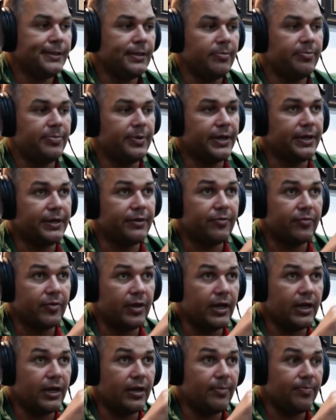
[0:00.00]
But
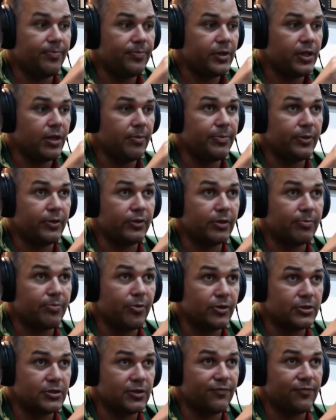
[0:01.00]
you know, building
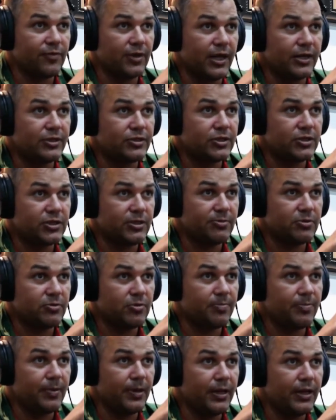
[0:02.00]
positive relationships
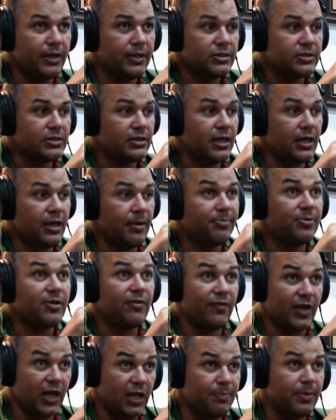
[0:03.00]
with players,
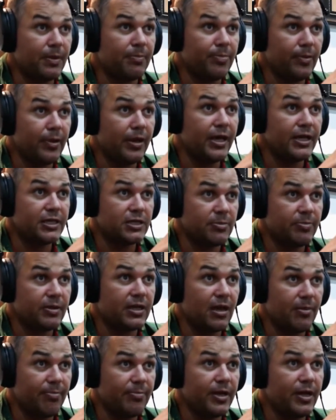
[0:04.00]
developing players to
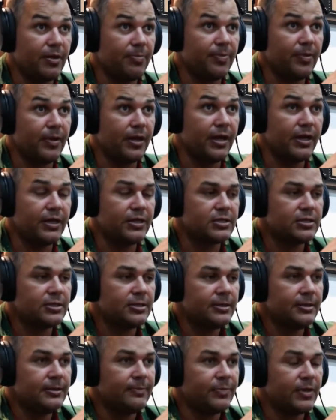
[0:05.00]
become better
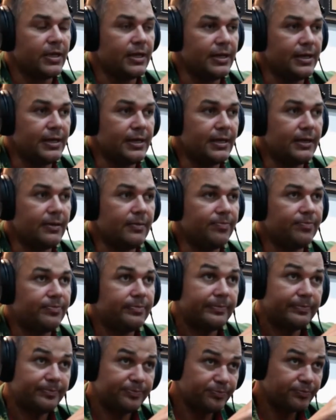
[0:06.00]
players, and
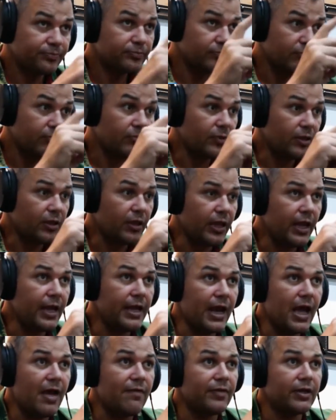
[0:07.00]

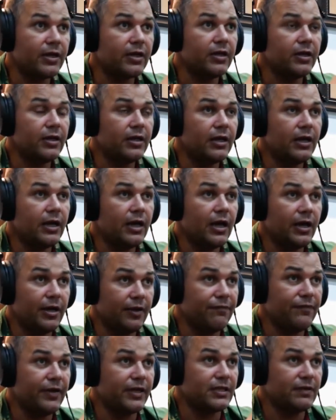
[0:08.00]
having an
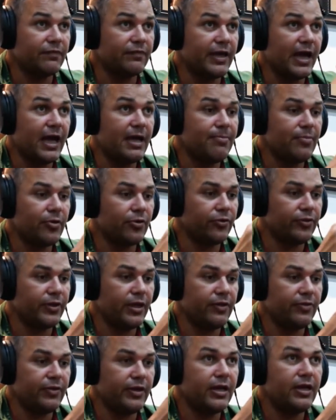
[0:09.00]
effective game
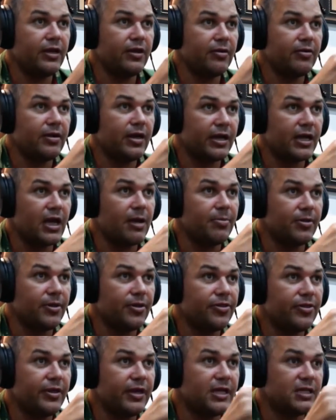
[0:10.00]
model—they're a couple
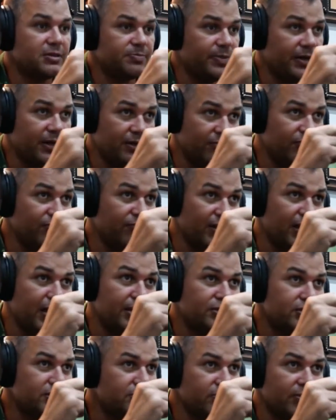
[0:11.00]
of things. But
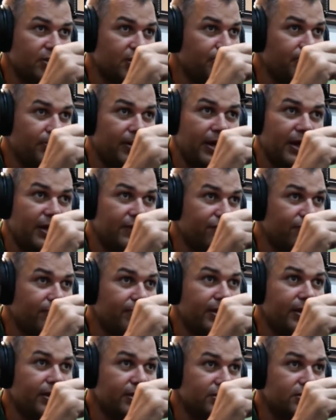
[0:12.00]
relationships with the players, for
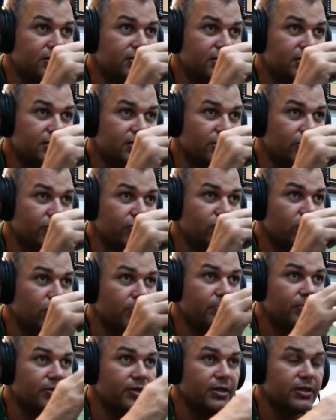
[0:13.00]
me, is at the
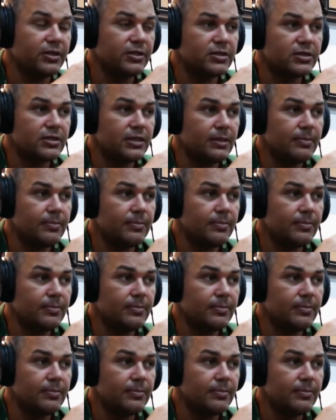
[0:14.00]
top of the list.